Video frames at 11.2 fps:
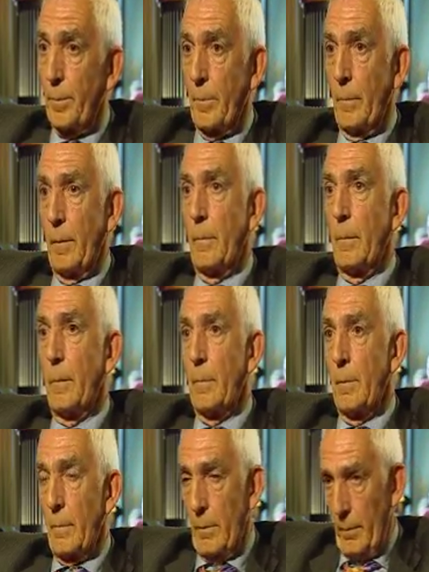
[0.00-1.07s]
This is very
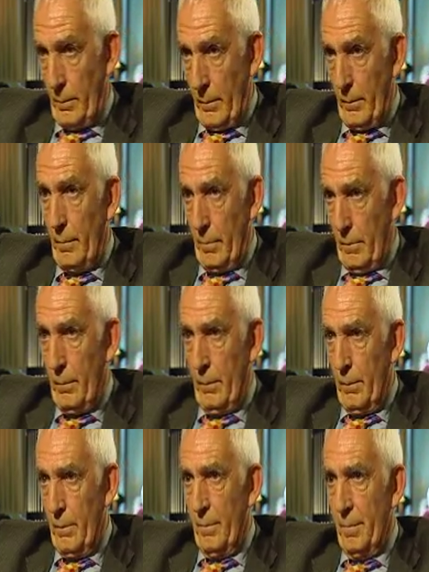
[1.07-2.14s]
important to
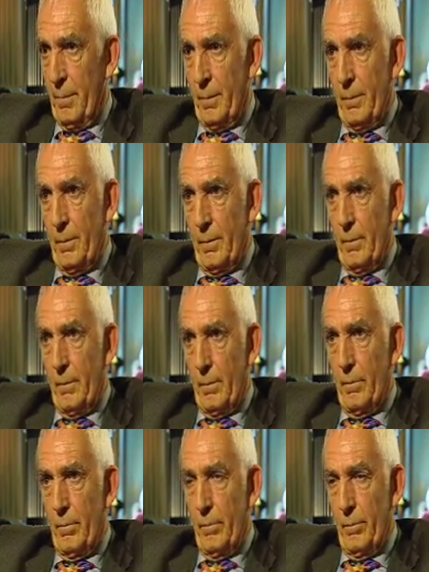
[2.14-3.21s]
me personally and to
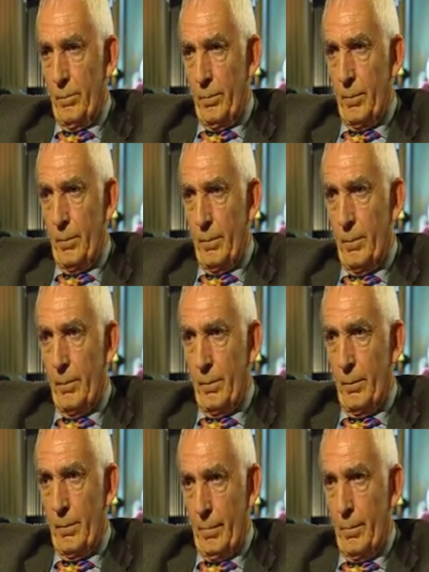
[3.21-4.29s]
Visit Scotland and to the industry,